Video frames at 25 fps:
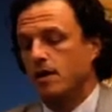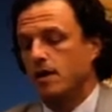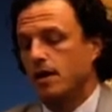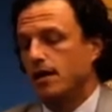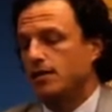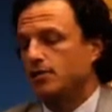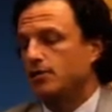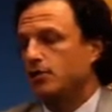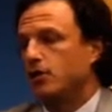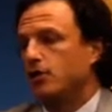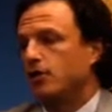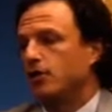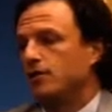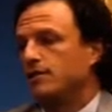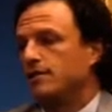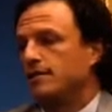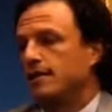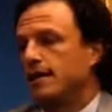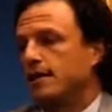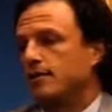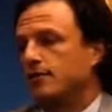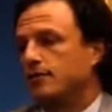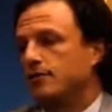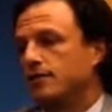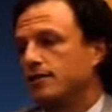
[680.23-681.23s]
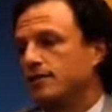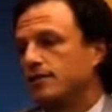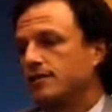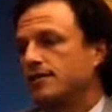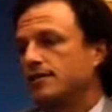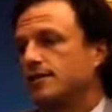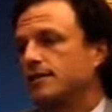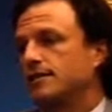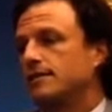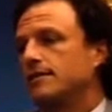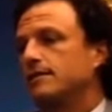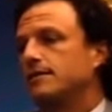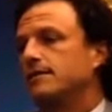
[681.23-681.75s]
As you know, the standard is
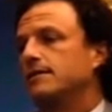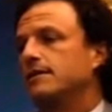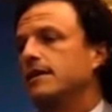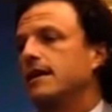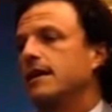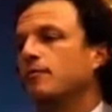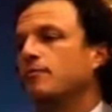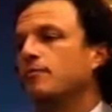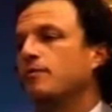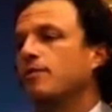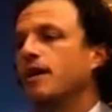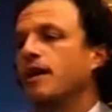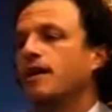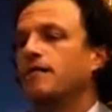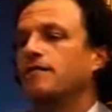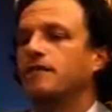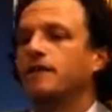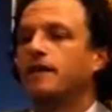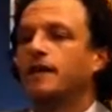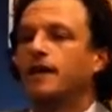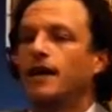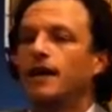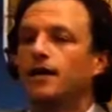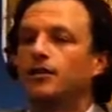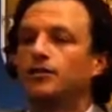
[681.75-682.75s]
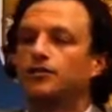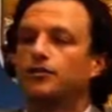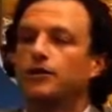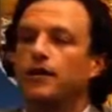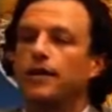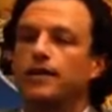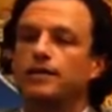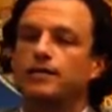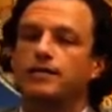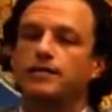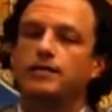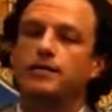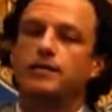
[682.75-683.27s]
a CT scan with IV
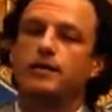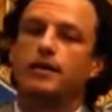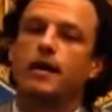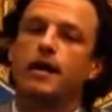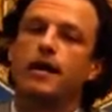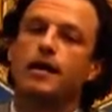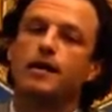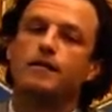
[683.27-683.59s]
contrast.